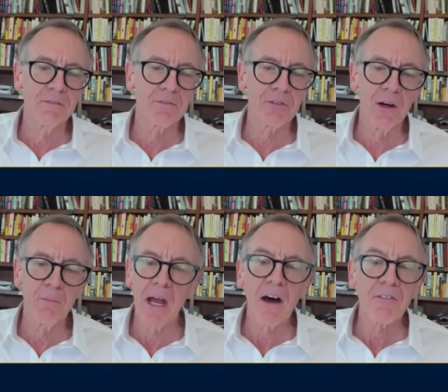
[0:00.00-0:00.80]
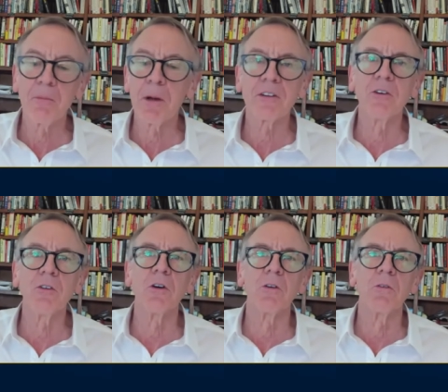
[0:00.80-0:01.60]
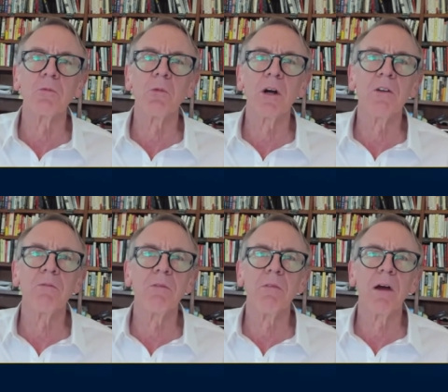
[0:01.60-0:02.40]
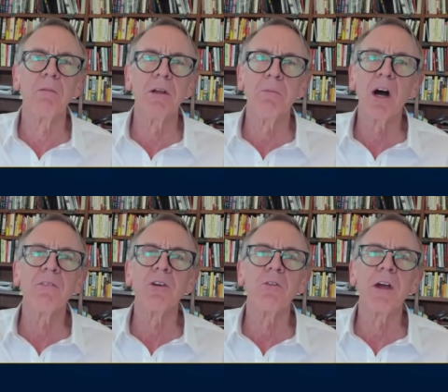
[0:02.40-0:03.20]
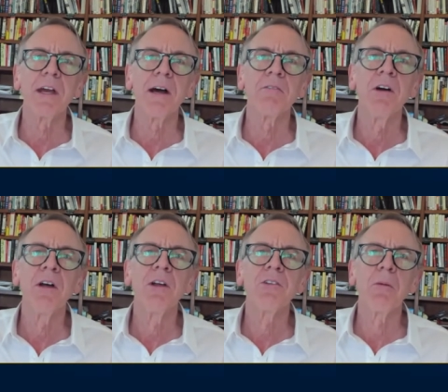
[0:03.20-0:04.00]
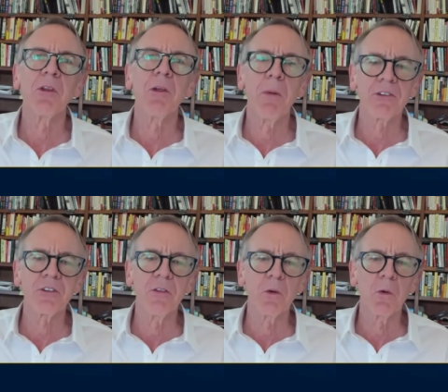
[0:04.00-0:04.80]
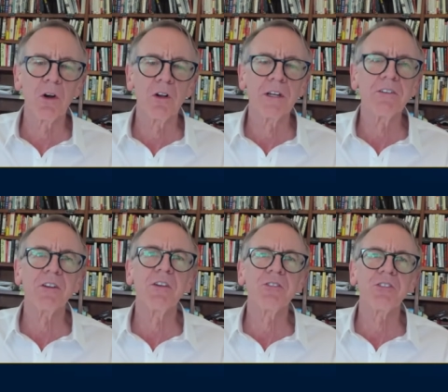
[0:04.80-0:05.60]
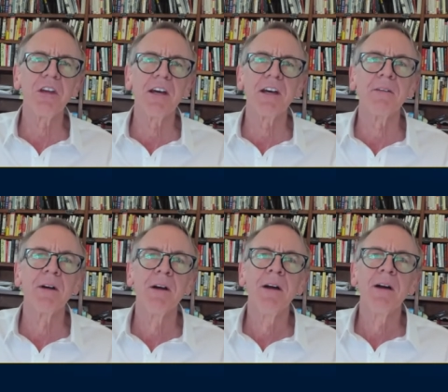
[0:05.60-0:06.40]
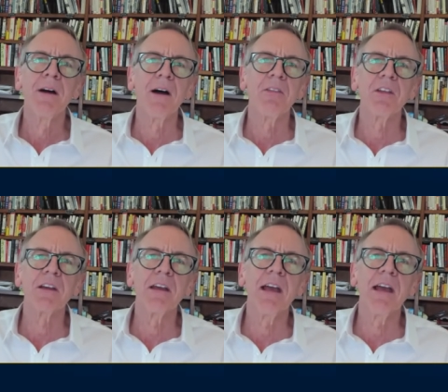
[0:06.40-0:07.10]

from Alphabet Google, where, in my view, they have some of the best in the world. And to this day, I think